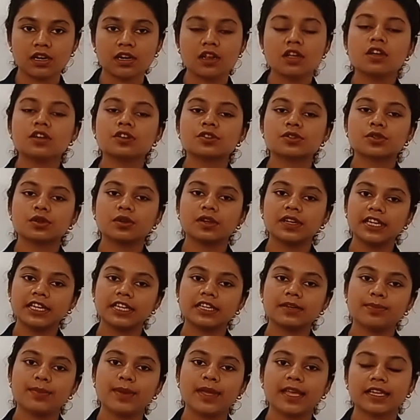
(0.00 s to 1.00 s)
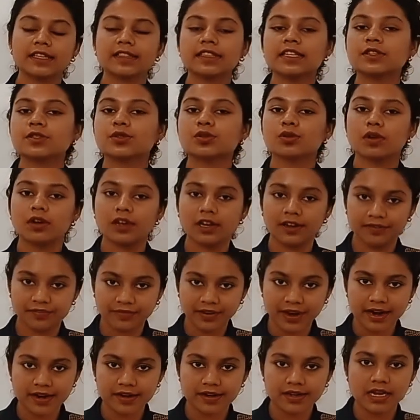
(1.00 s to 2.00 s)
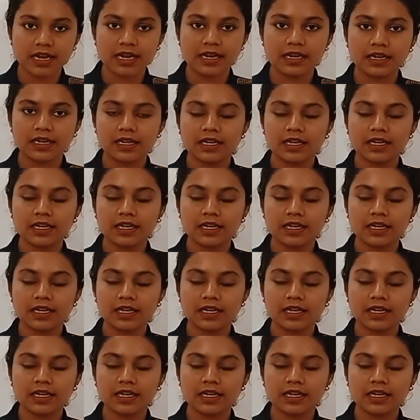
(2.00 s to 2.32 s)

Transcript: So it makes the soil fertile.